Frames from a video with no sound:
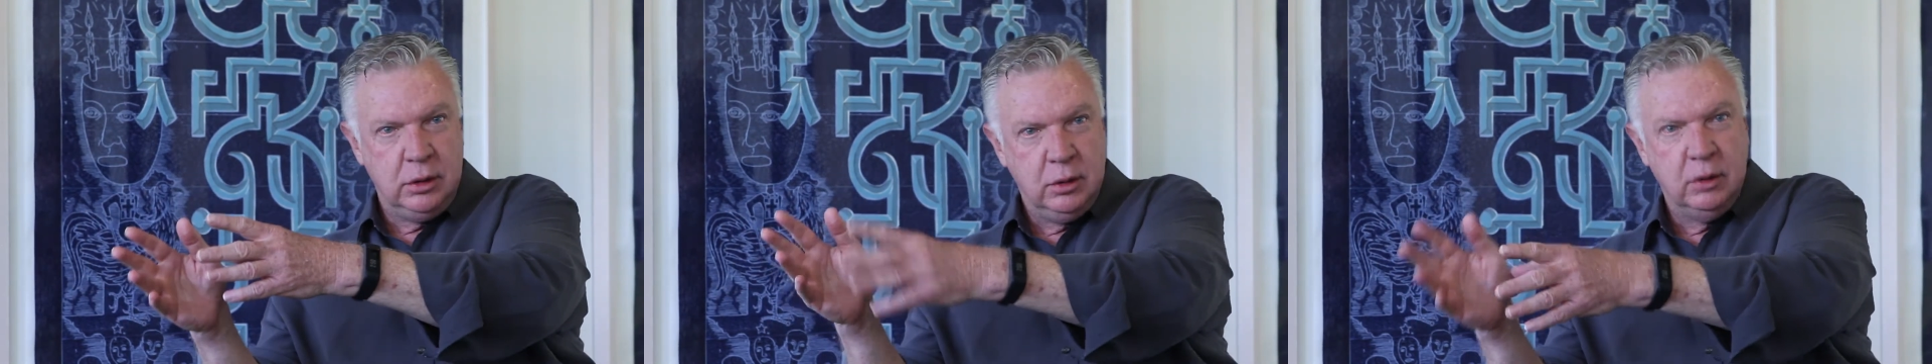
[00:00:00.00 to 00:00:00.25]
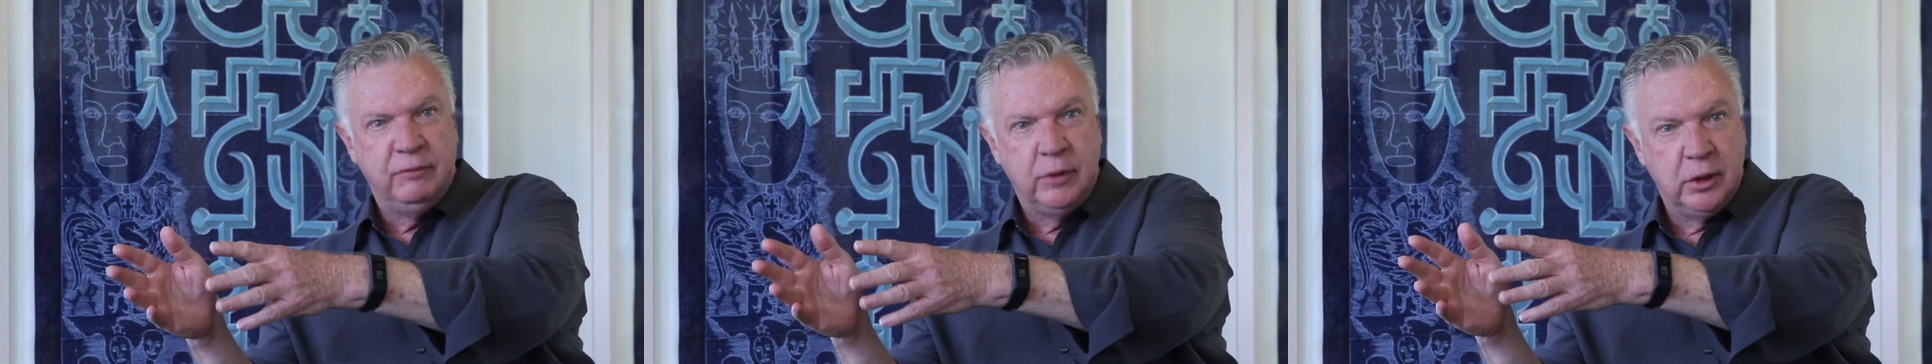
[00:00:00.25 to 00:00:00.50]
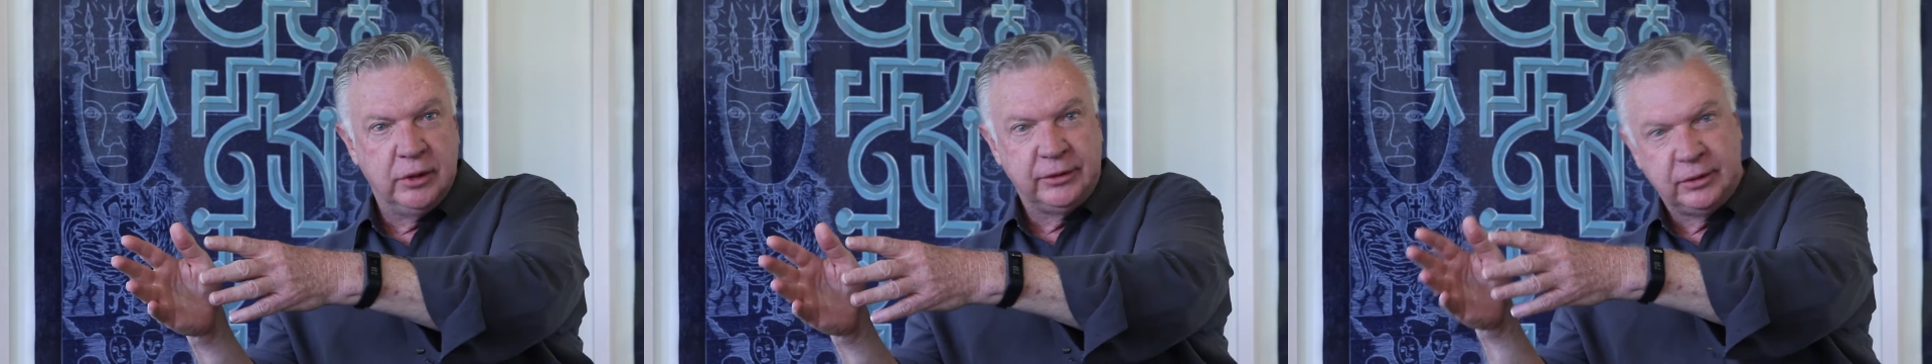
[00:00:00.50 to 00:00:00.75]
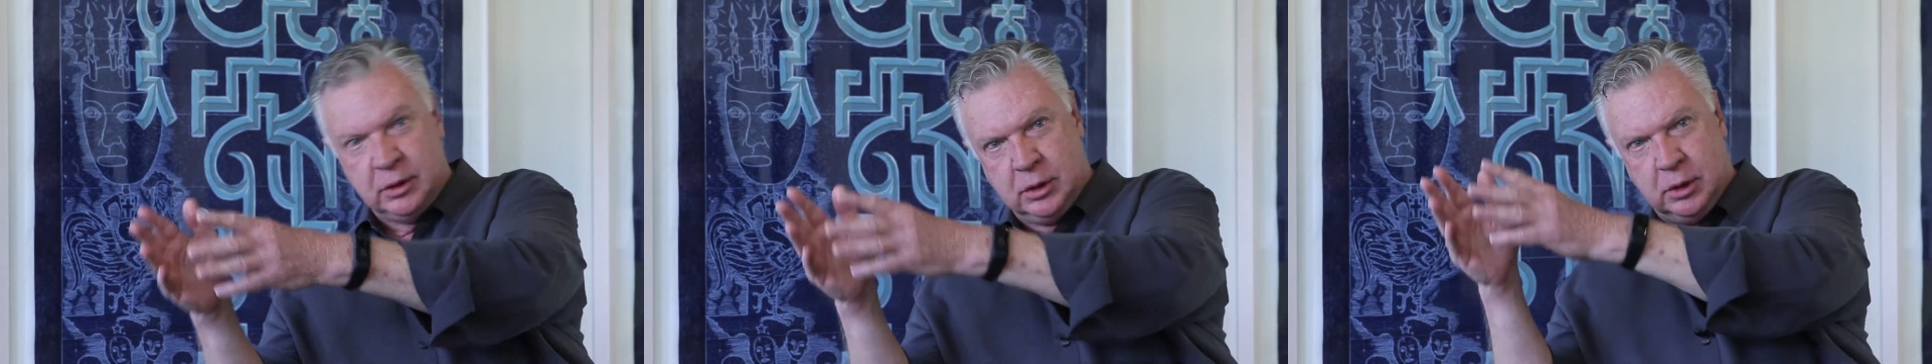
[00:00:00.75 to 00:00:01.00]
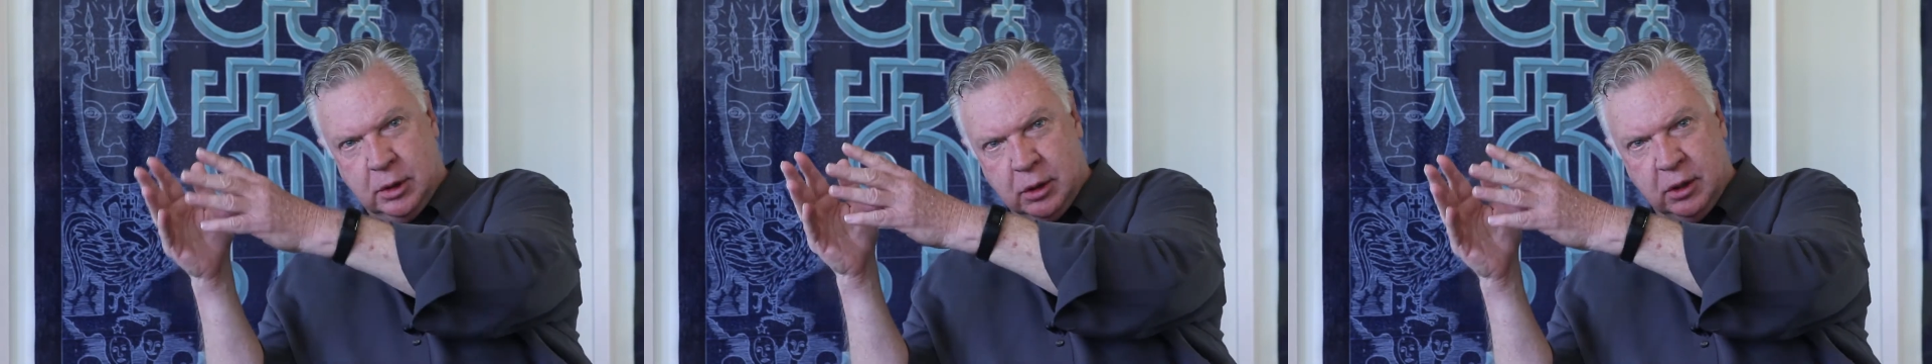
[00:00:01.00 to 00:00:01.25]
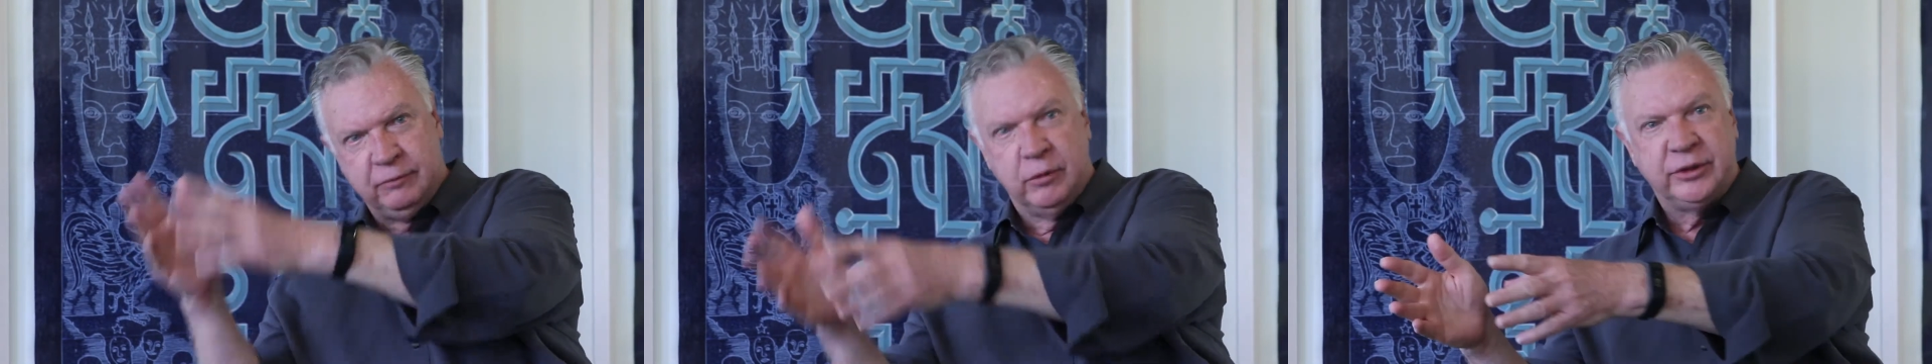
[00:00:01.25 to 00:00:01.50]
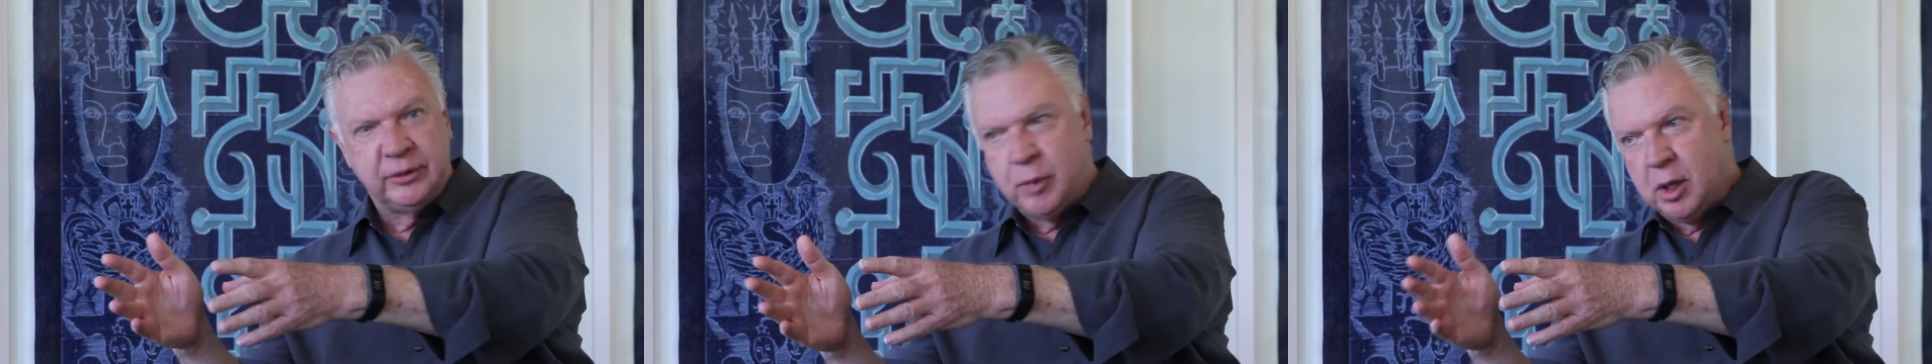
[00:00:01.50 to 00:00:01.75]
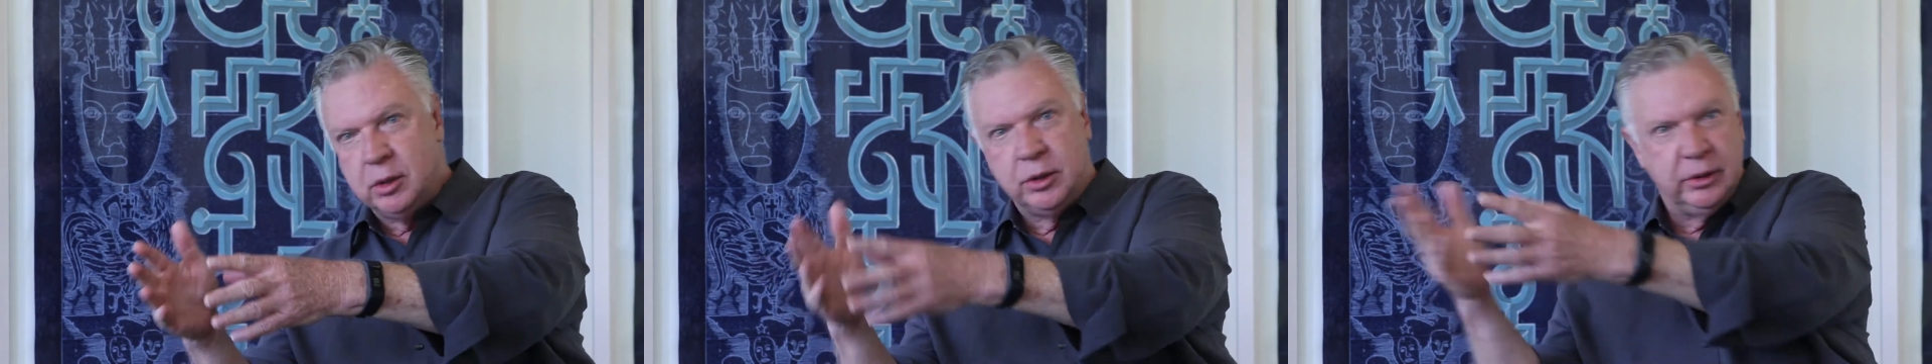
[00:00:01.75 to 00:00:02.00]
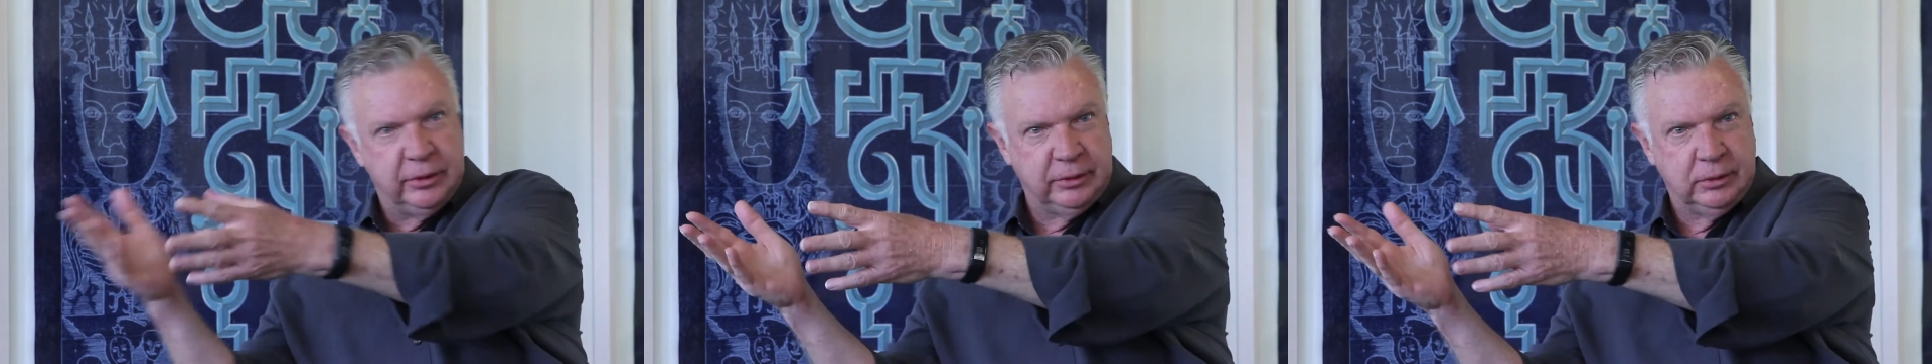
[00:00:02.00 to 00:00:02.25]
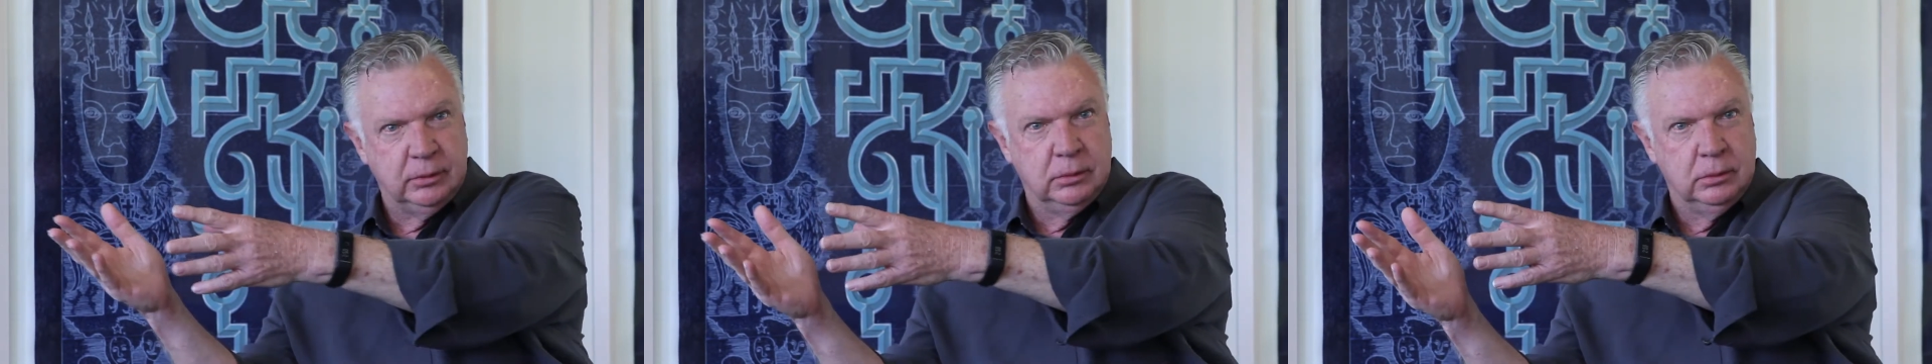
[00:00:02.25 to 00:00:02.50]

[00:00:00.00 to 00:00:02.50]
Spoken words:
universe of responders?